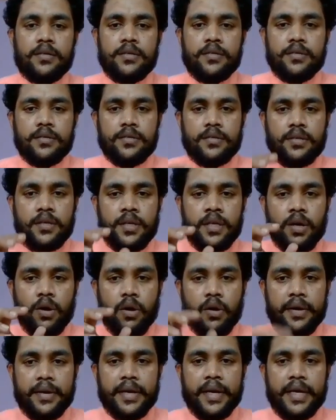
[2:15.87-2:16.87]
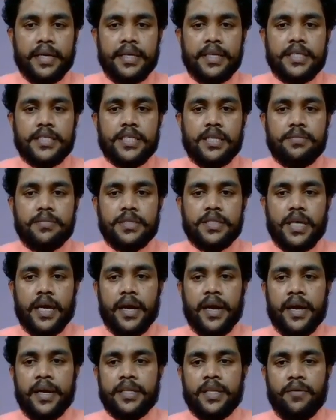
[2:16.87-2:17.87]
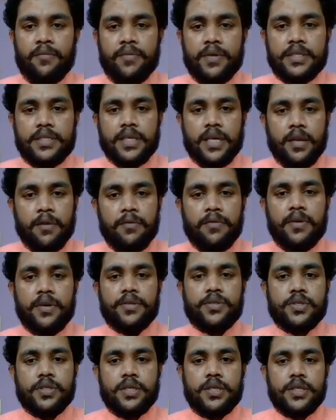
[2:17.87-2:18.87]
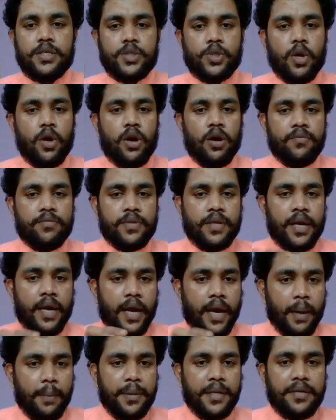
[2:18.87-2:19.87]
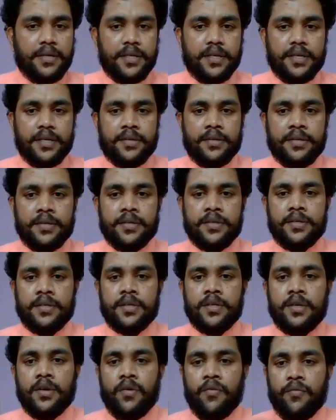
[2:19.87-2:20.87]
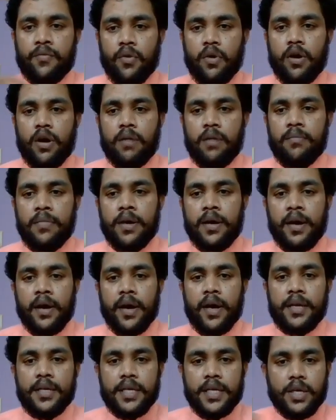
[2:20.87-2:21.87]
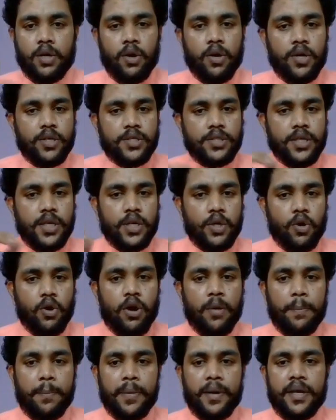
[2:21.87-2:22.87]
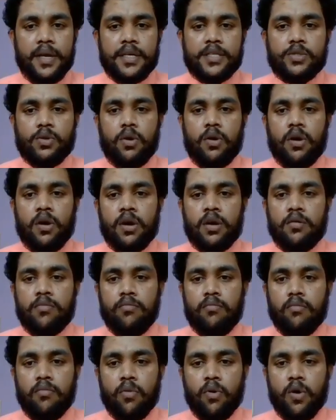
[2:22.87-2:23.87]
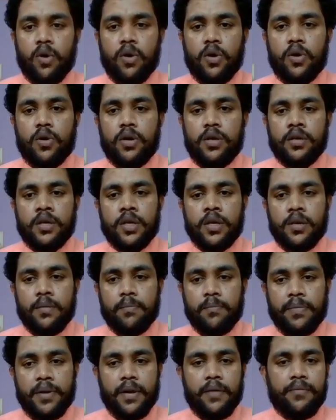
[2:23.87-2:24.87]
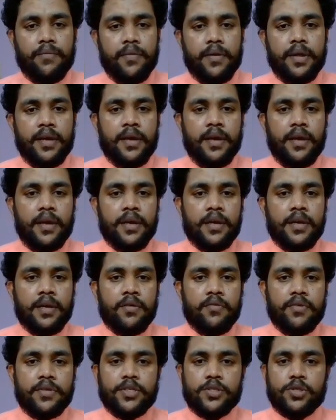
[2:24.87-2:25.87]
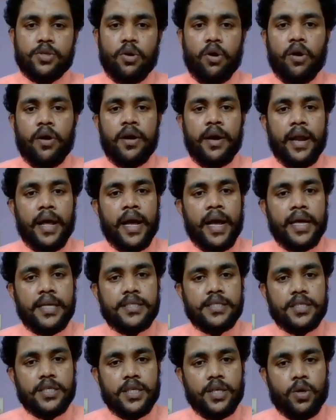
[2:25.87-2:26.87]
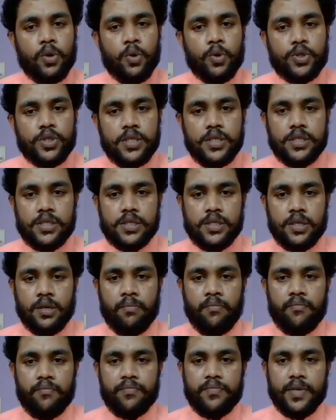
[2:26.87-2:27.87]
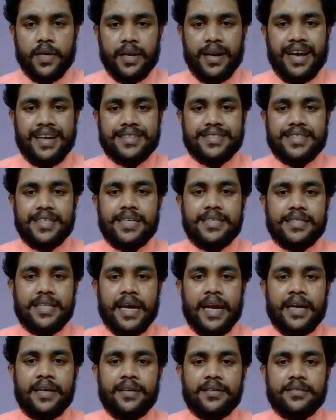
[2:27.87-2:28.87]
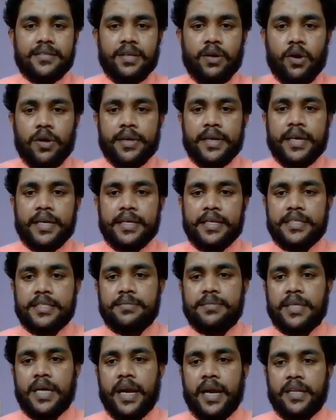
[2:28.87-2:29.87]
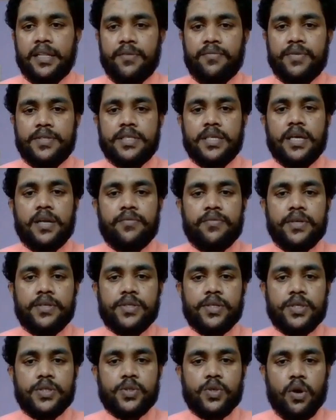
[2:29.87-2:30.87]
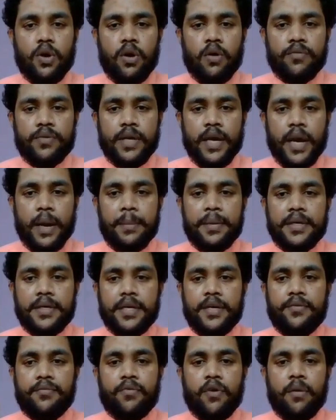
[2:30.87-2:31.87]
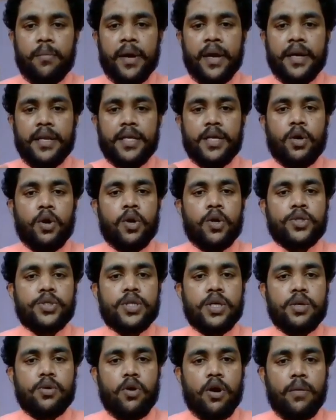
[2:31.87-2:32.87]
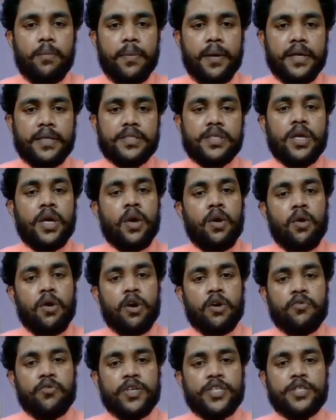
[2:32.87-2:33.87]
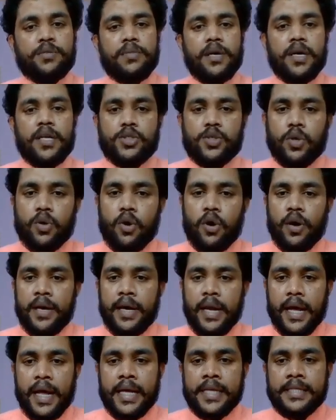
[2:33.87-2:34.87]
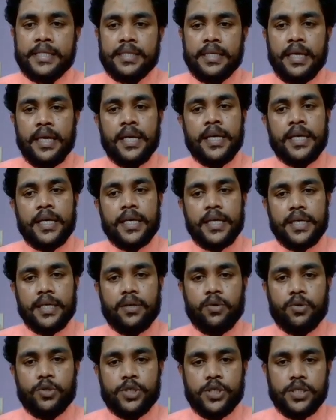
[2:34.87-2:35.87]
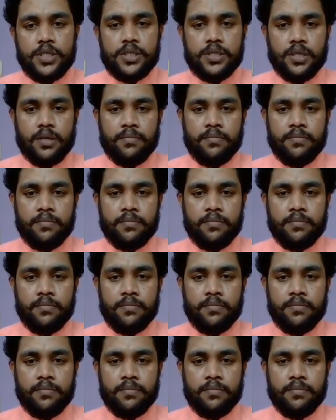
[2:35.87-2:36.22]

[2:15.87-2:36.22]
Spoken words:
the organisms and the physical features of the habitat from an ecological complex, or more briefly, which is called as ecosystem. Clark says that the organisms and the physical features of the habitat form an ecological complex, or which may also called as the ecosystem.